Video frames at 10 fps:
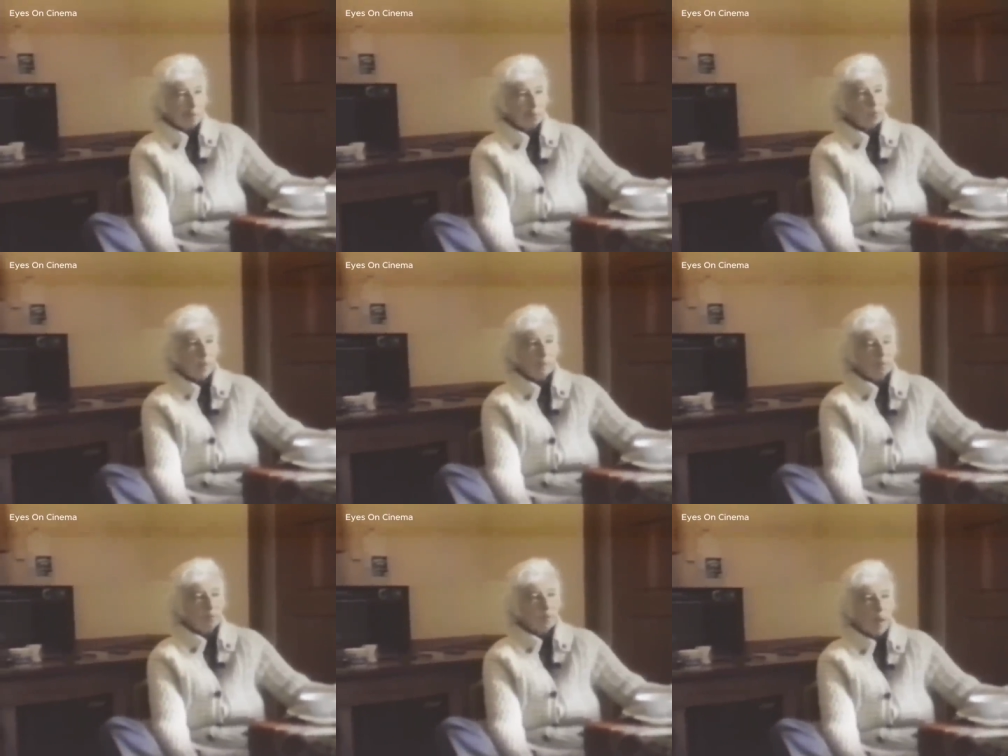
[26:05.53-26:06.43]
Why are we
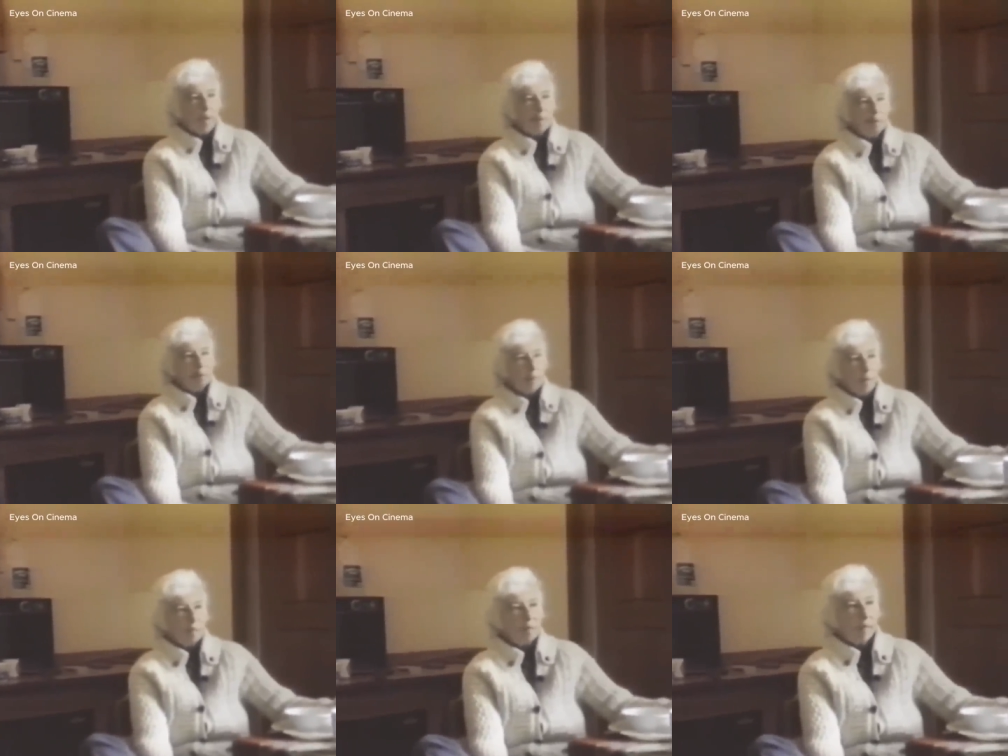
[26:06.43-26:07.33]
paying for all these
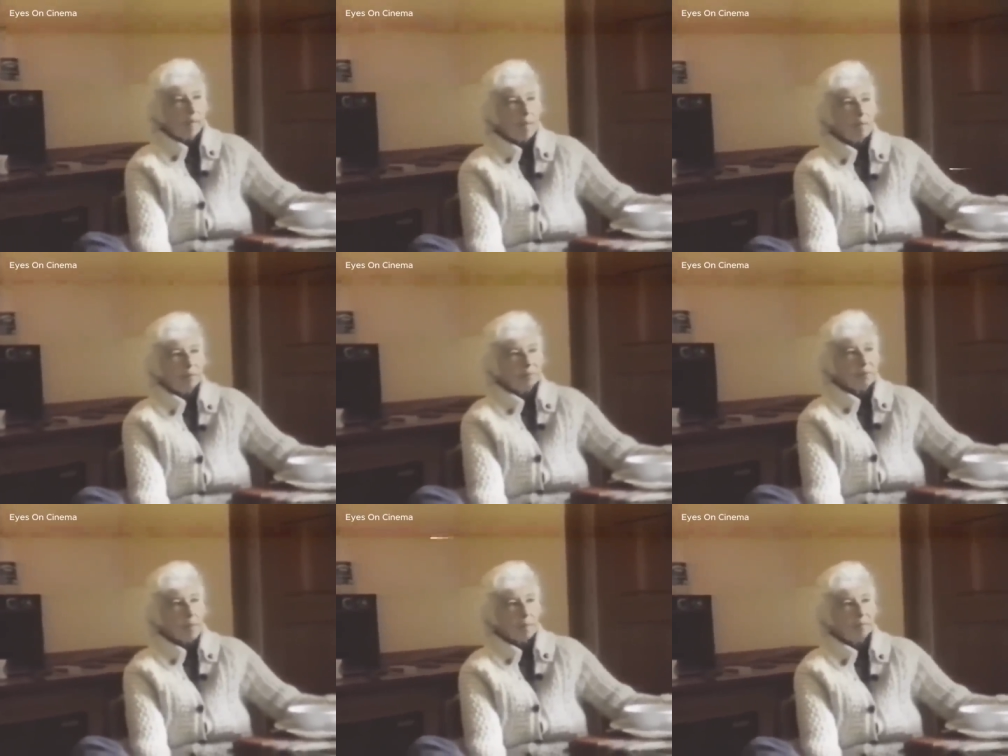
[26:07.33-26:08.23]
defense when we
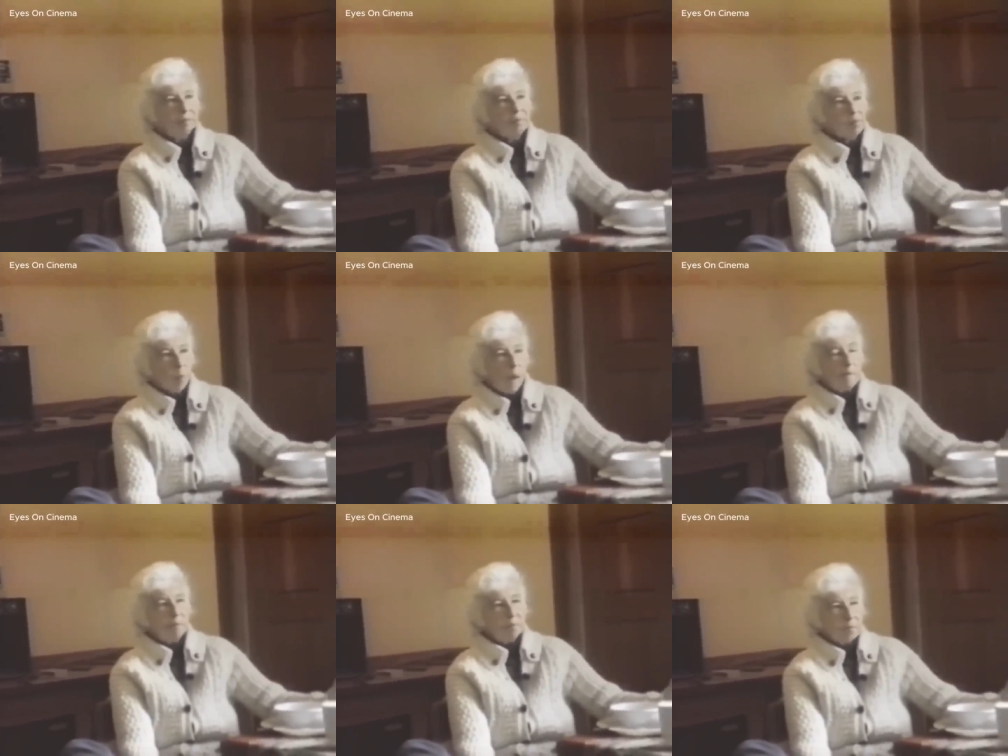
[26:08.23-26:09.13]
can't defend ourselves
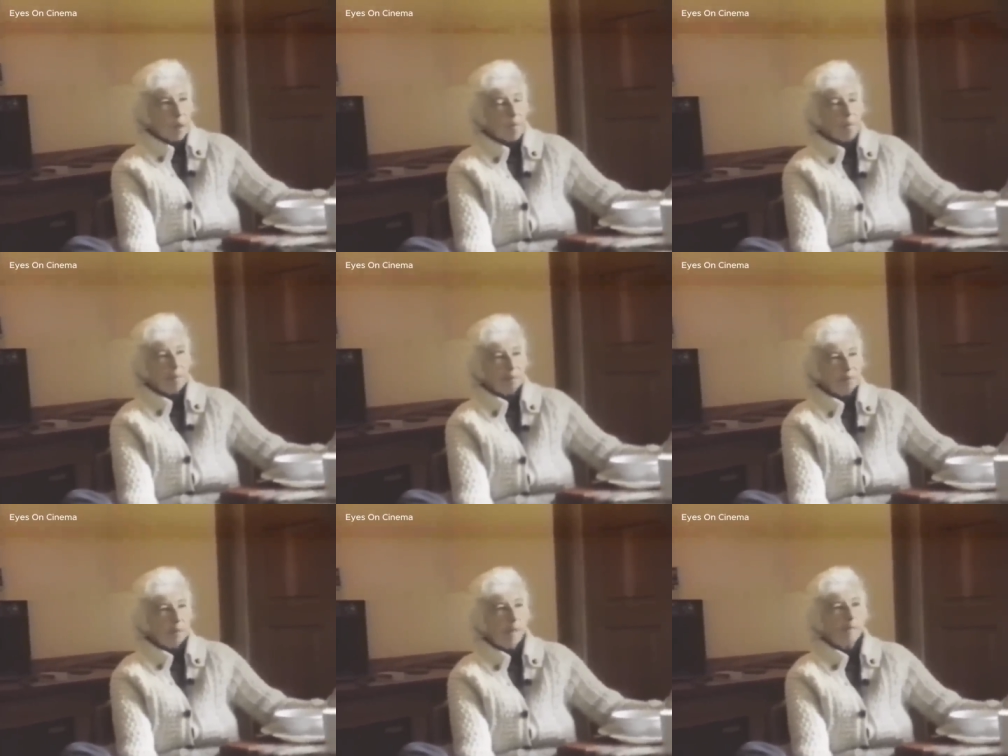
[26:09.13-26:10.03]
from
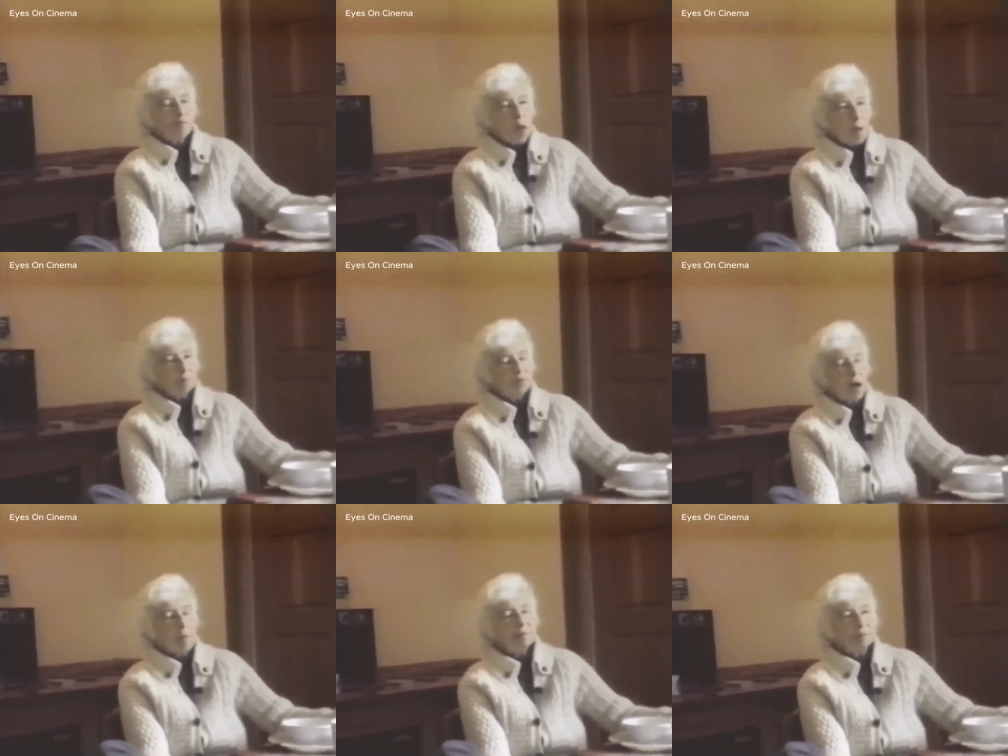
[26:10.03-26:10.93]
these U
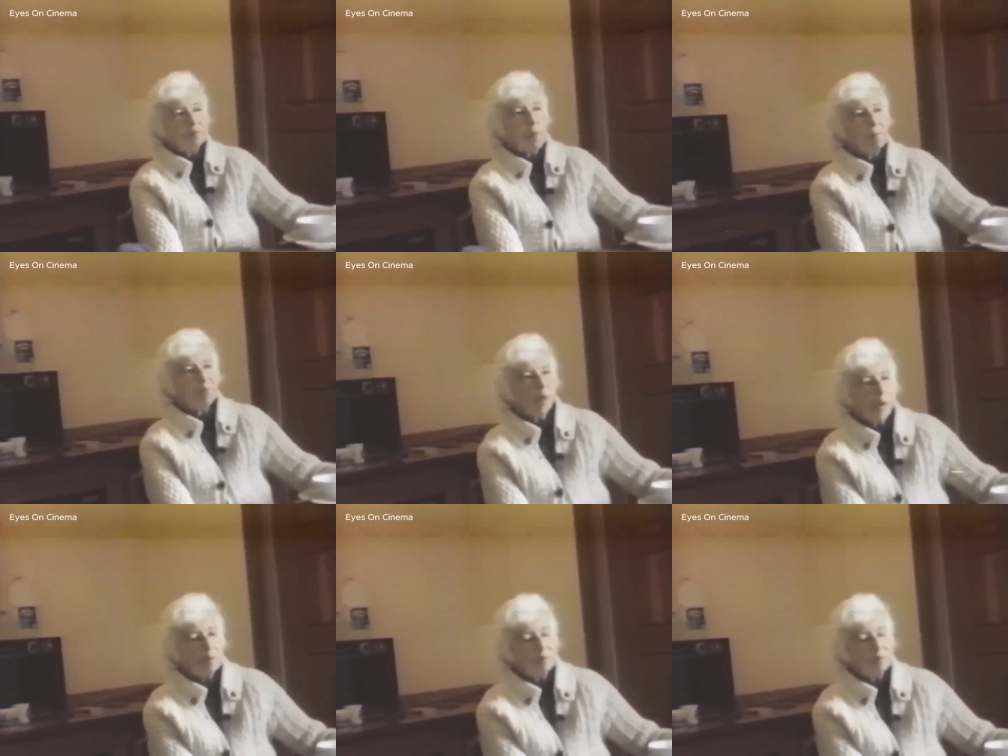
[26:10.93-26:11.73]
F Os that are there?